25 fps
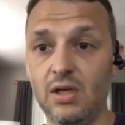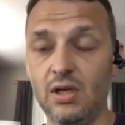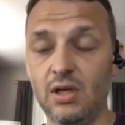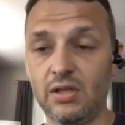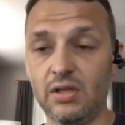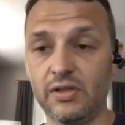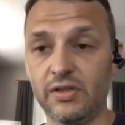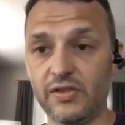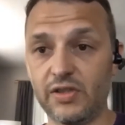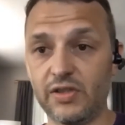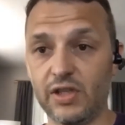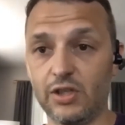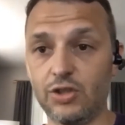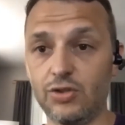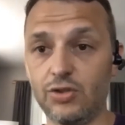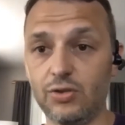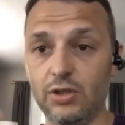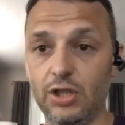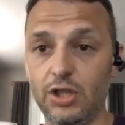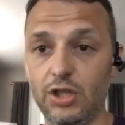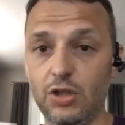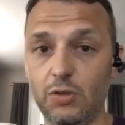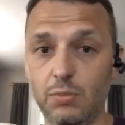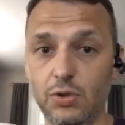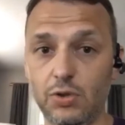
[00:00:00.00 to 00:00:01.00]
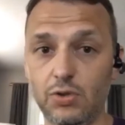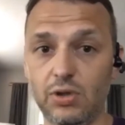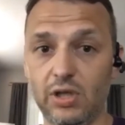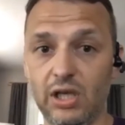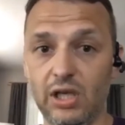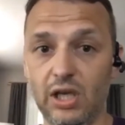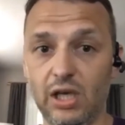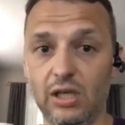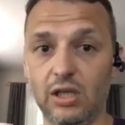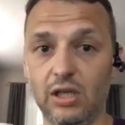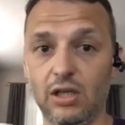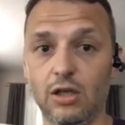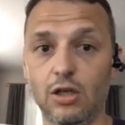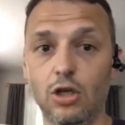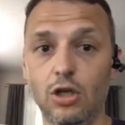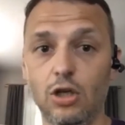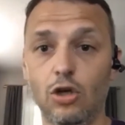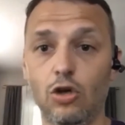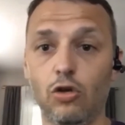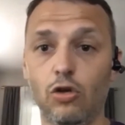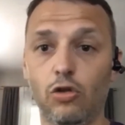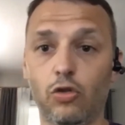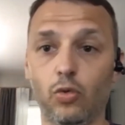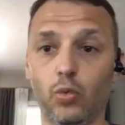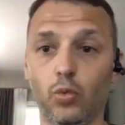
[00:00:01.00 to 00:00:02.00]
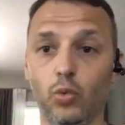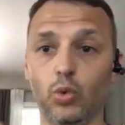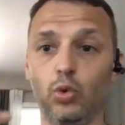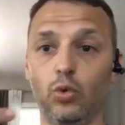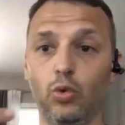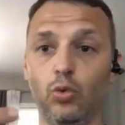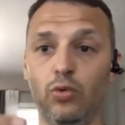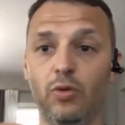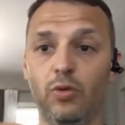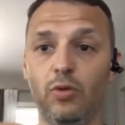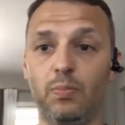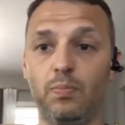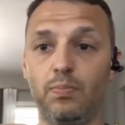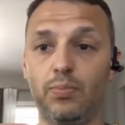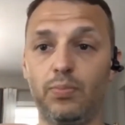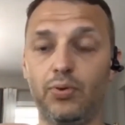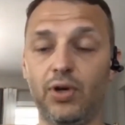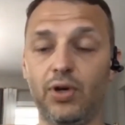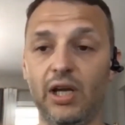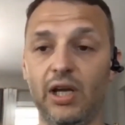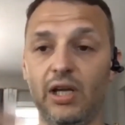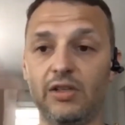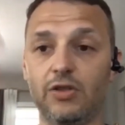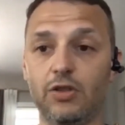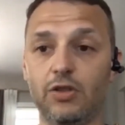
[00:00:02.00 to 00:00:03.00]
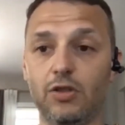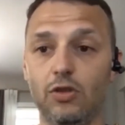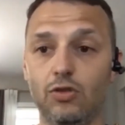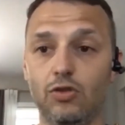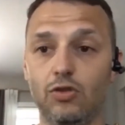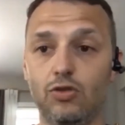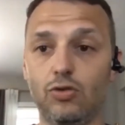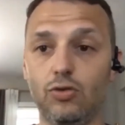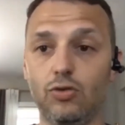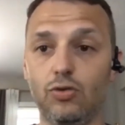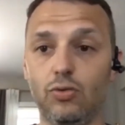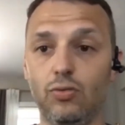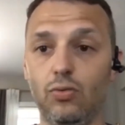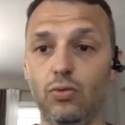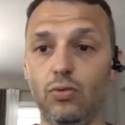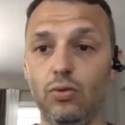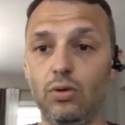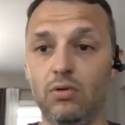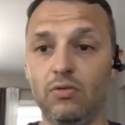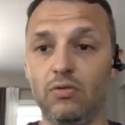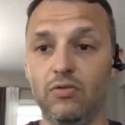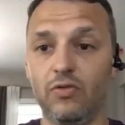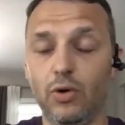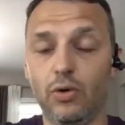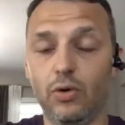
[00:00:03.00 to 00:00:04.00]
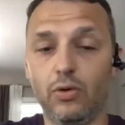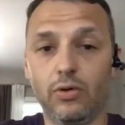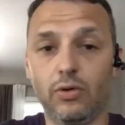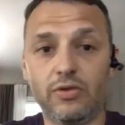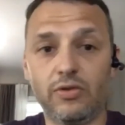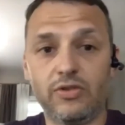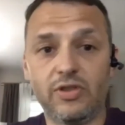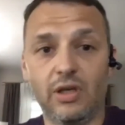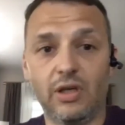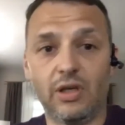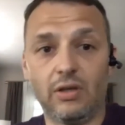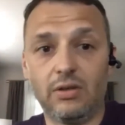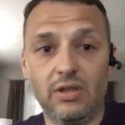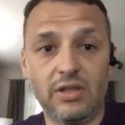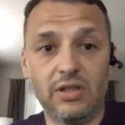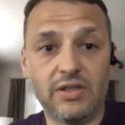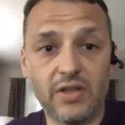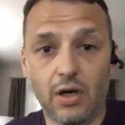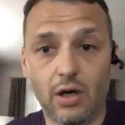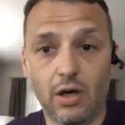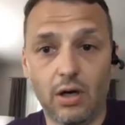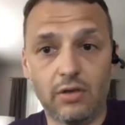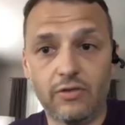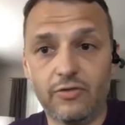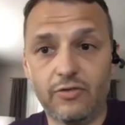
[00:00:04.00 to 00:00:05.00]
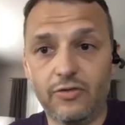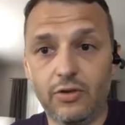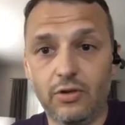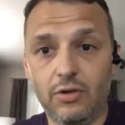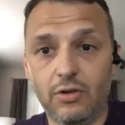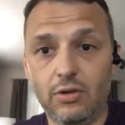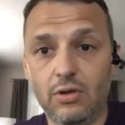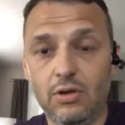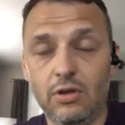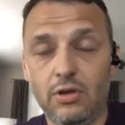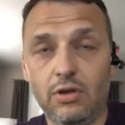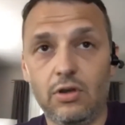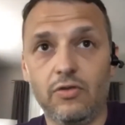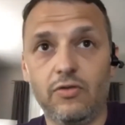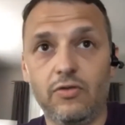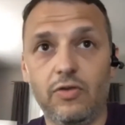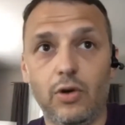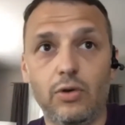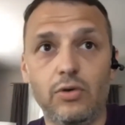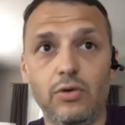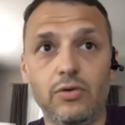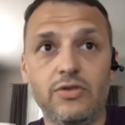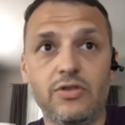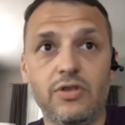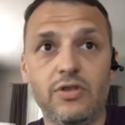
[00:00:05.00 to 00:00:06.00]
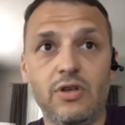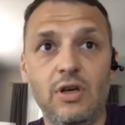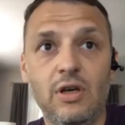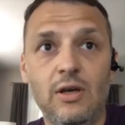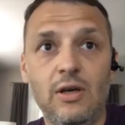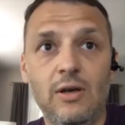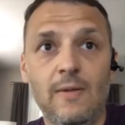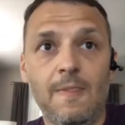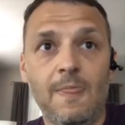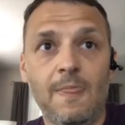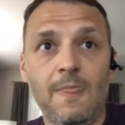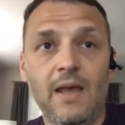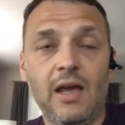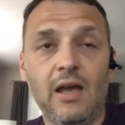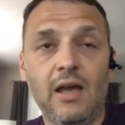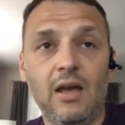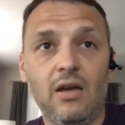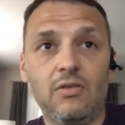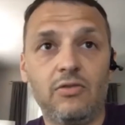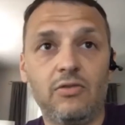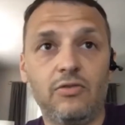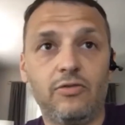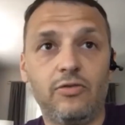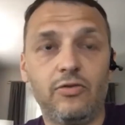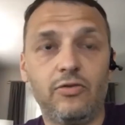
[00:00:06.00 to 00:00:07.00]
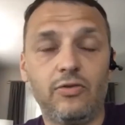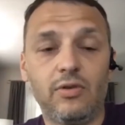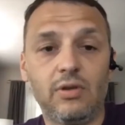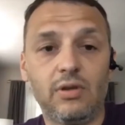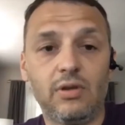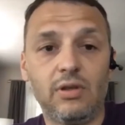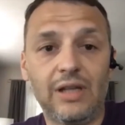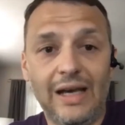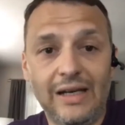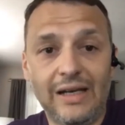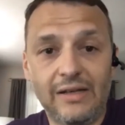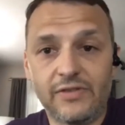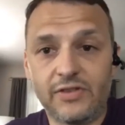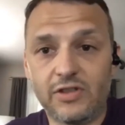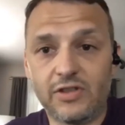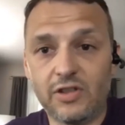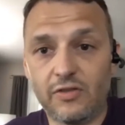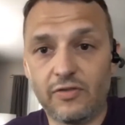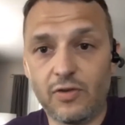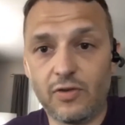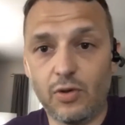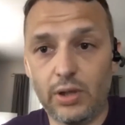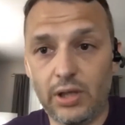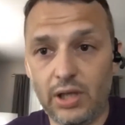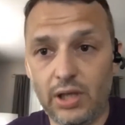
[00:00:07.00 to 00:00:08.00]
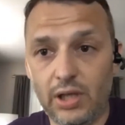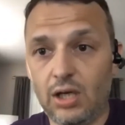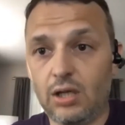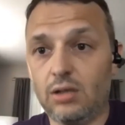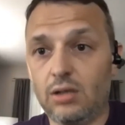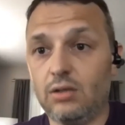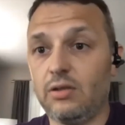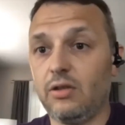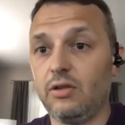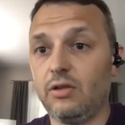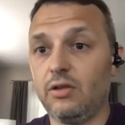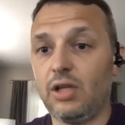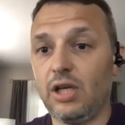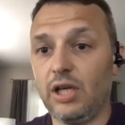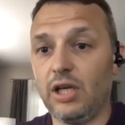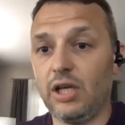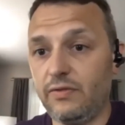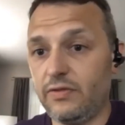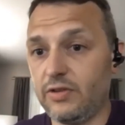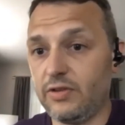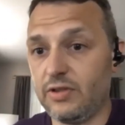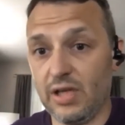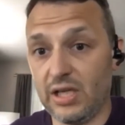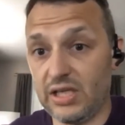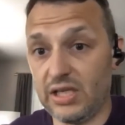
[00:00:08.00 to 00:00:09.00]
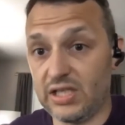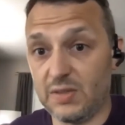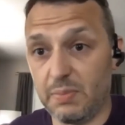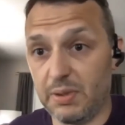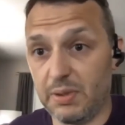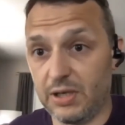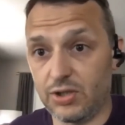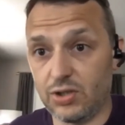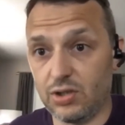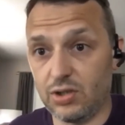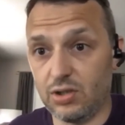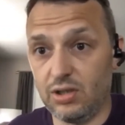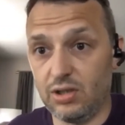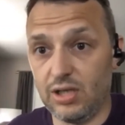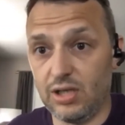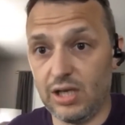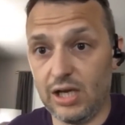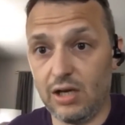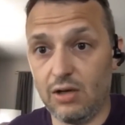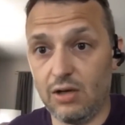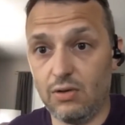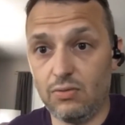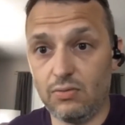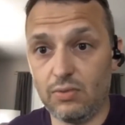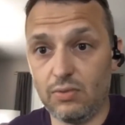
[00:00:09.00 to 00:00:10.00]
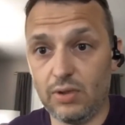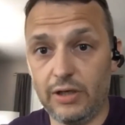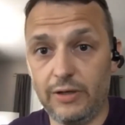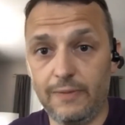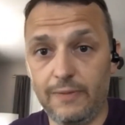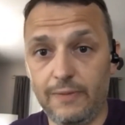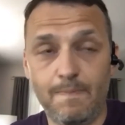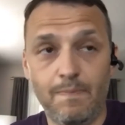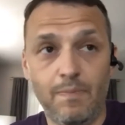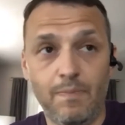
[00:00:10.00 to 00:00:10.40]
is essentially communicating through the press to voters. And it's hard for, you know, voters have a lot of stuff going on in their lives, especially now, right?